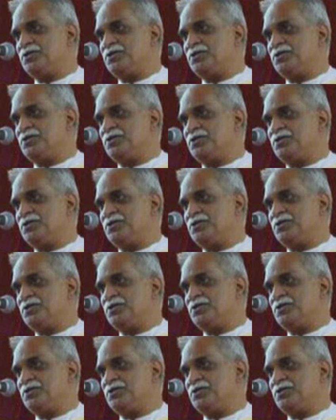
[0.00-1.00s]

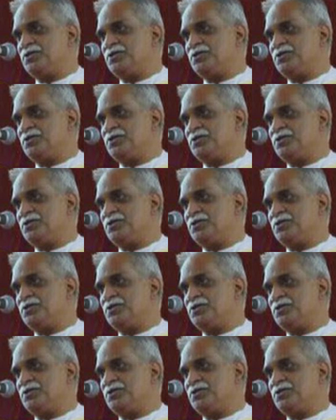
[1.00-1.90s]
Nobody speaks.